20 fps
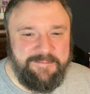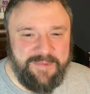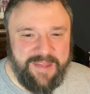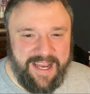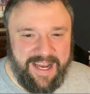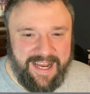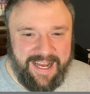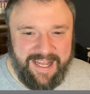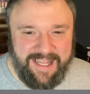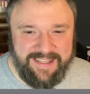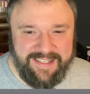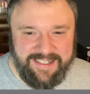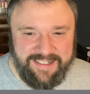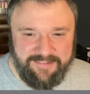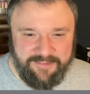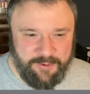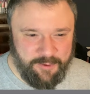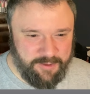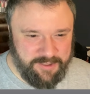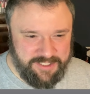Then
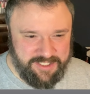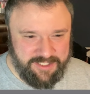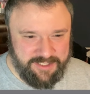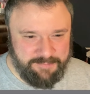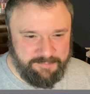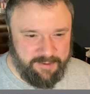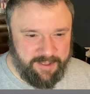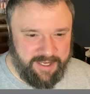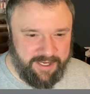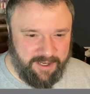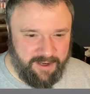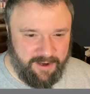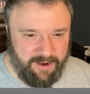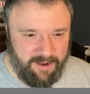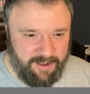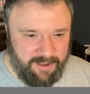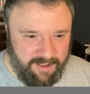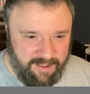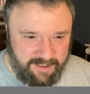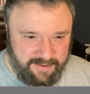of course he is playing
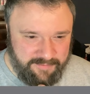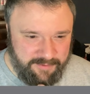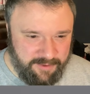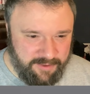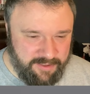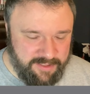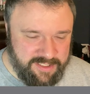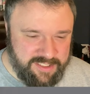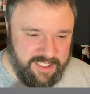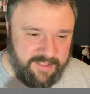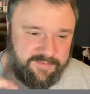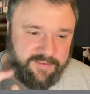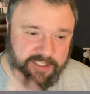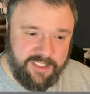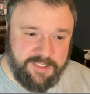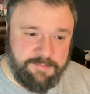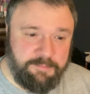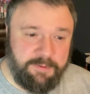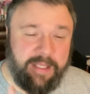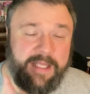all of your good stuff.
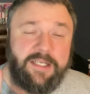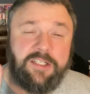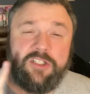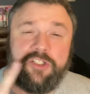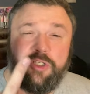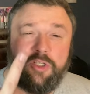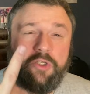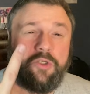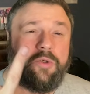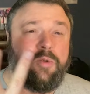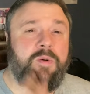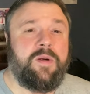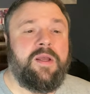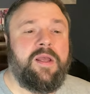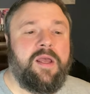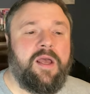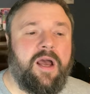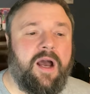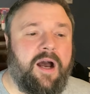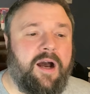Does play 2
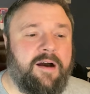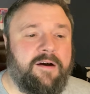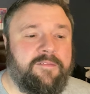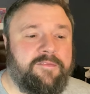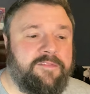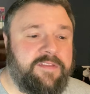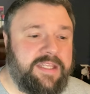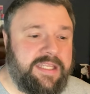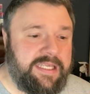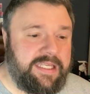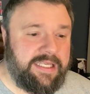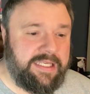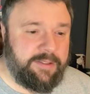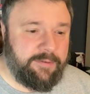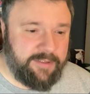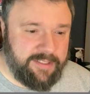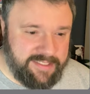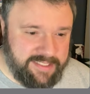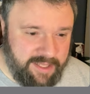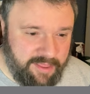of the,
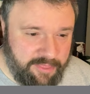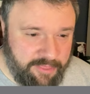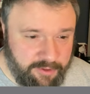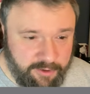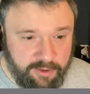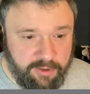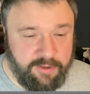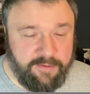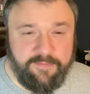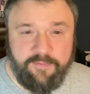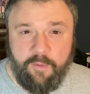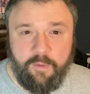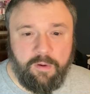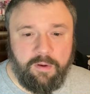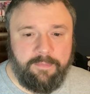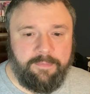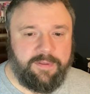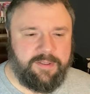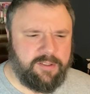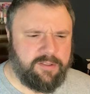third
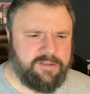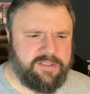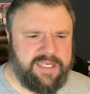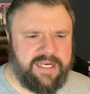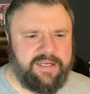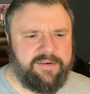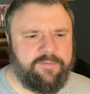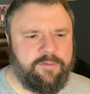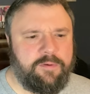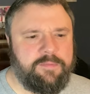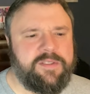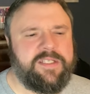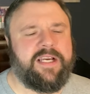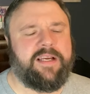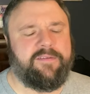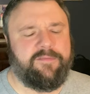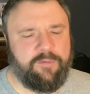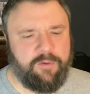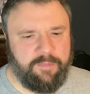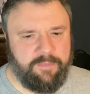form or second form,
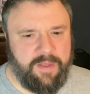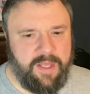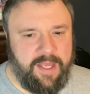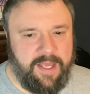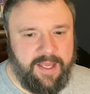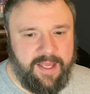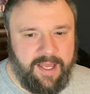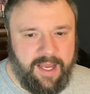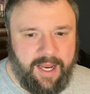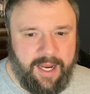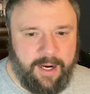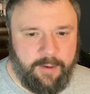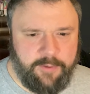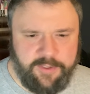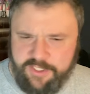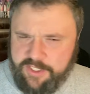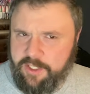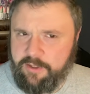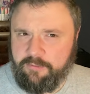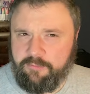
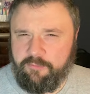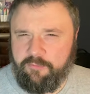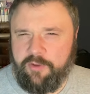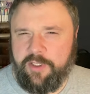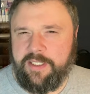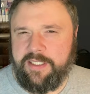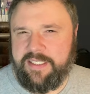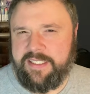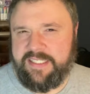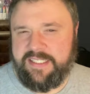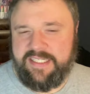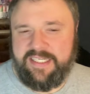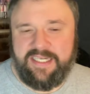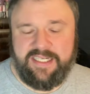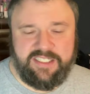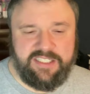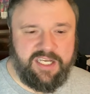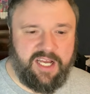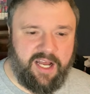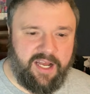which you don't really see a
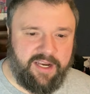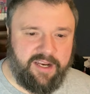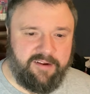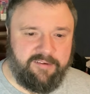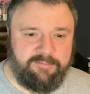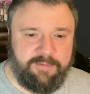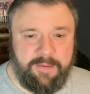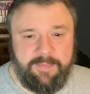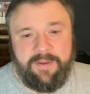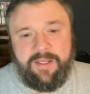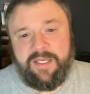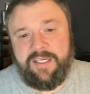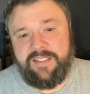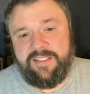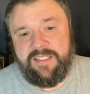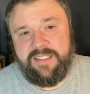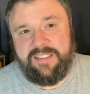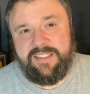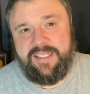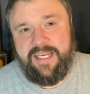ton of, but because
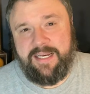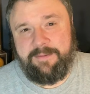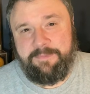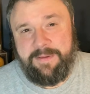this deck